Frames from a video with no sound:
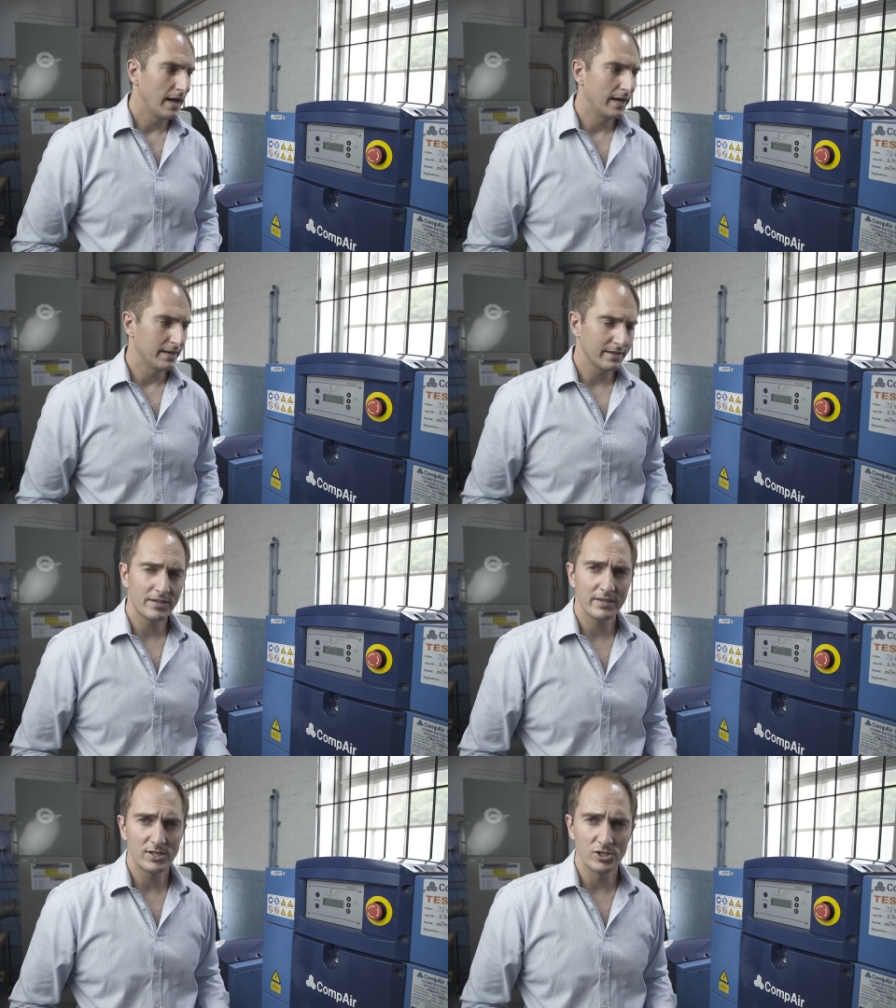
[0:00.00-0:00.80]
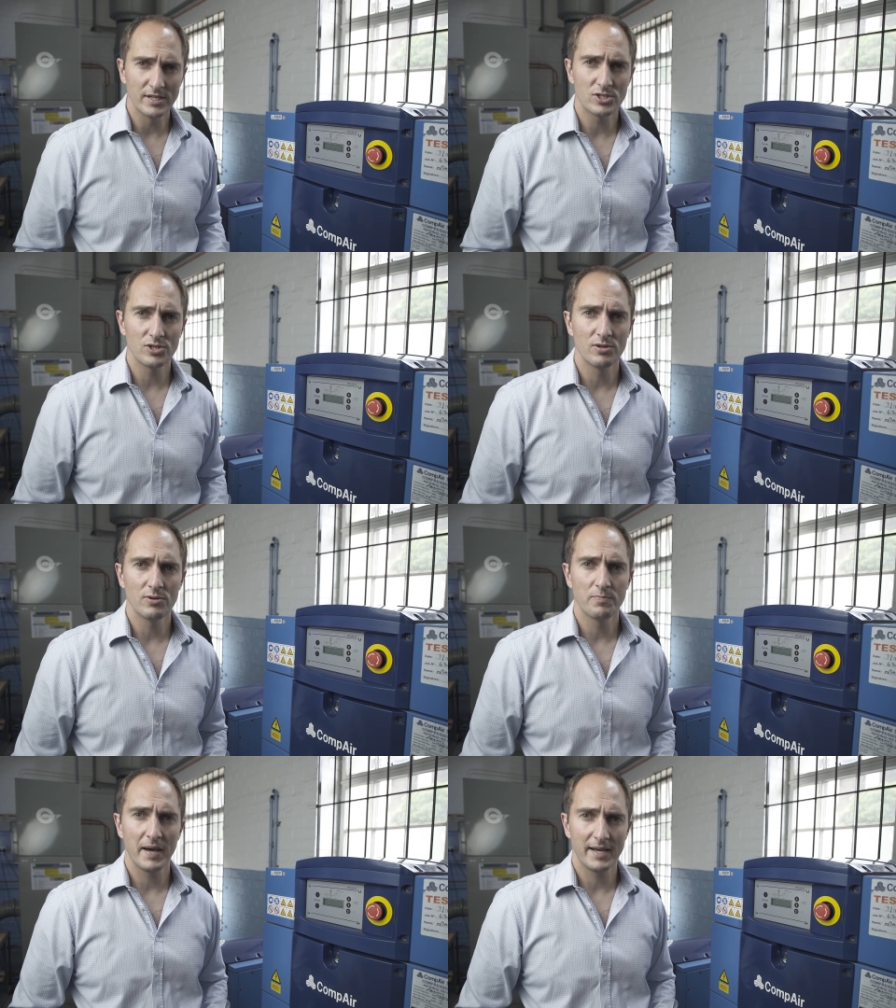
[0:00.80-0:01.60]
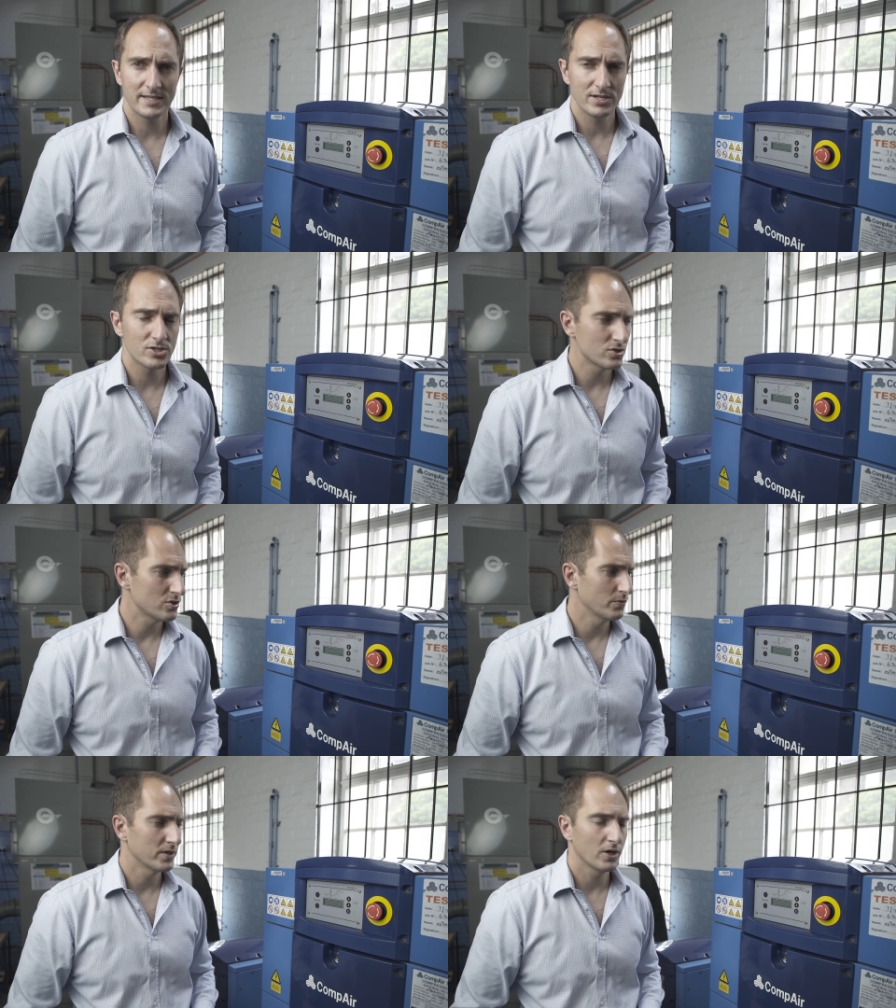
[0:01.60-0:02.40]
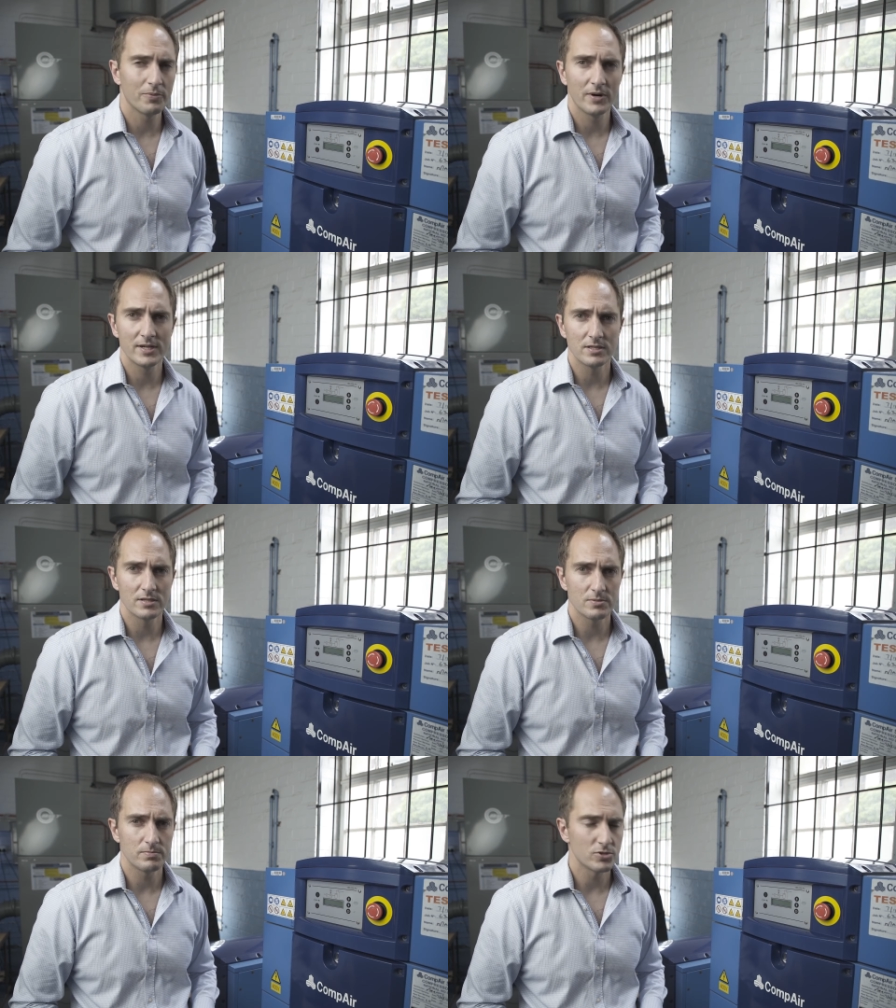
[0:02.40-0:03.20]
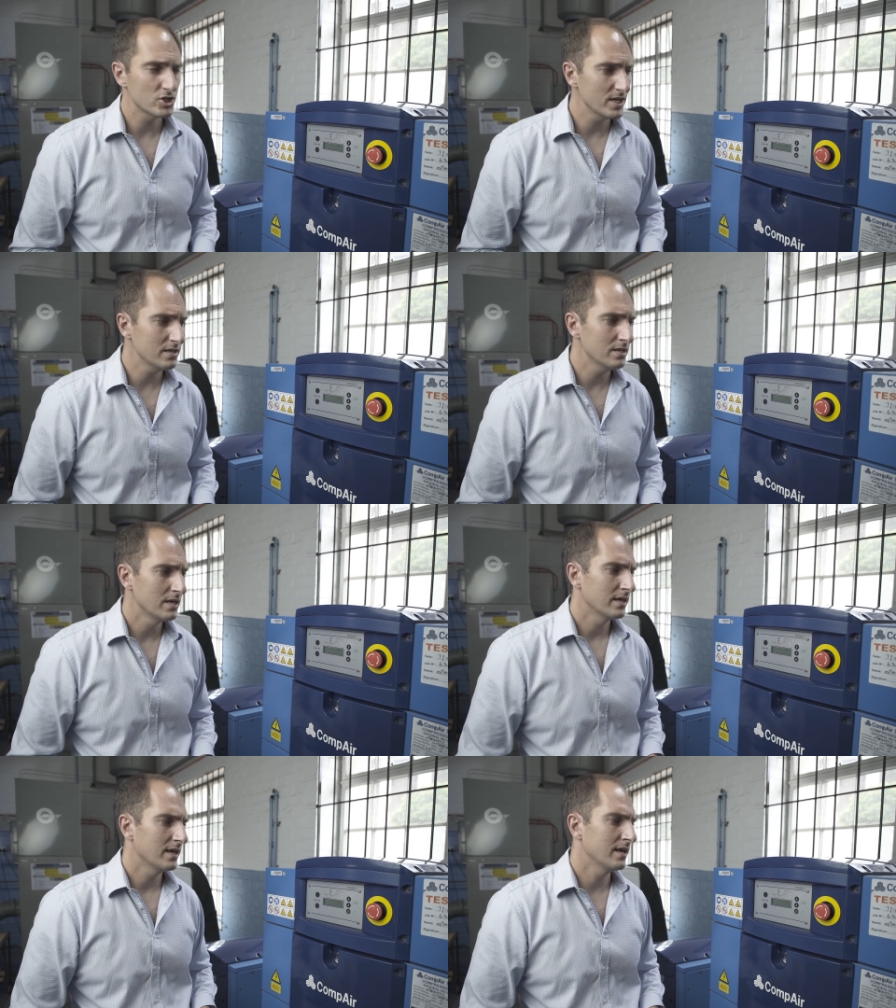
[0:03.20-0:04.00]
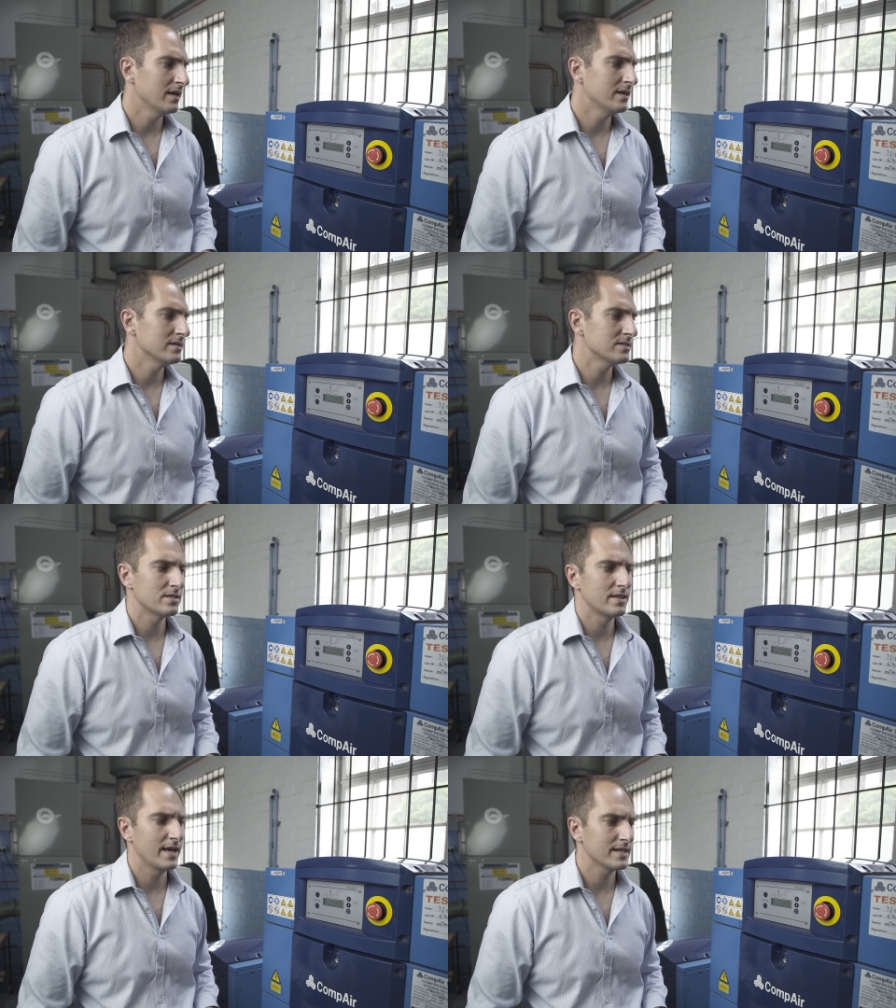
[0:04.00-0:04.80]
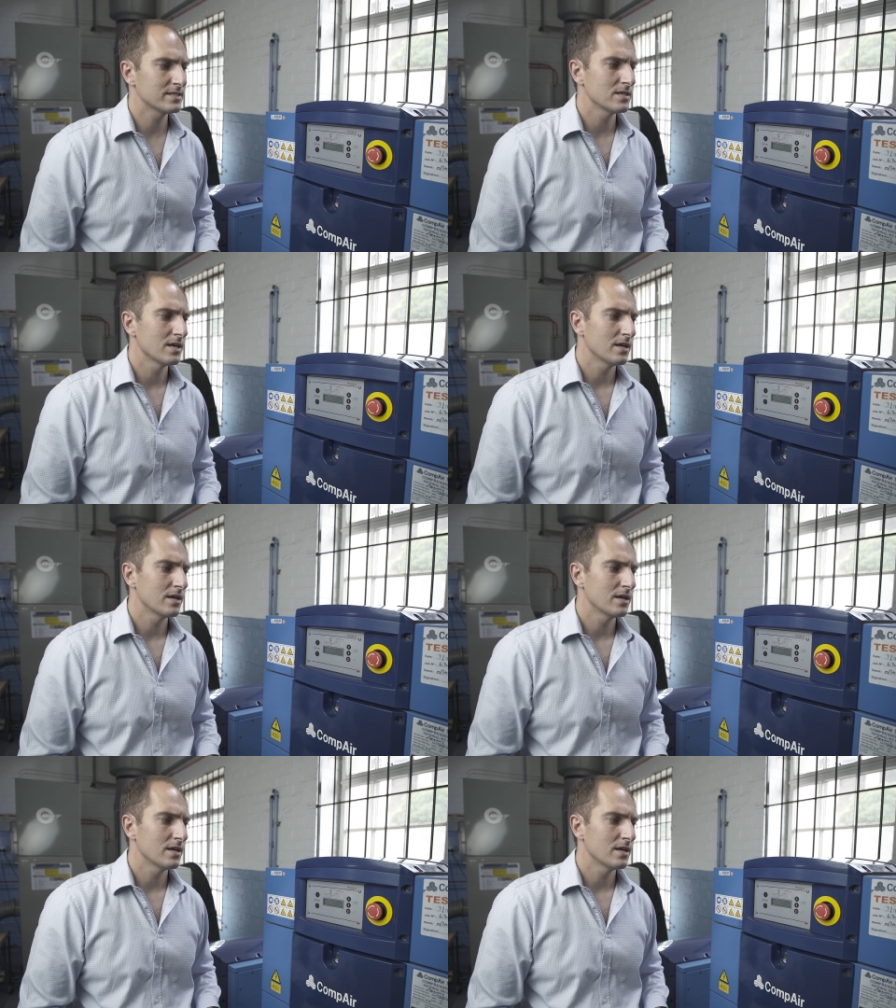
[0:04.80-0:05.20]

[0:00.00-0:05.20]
Another thing that you need to pay attention to when operating this machine is that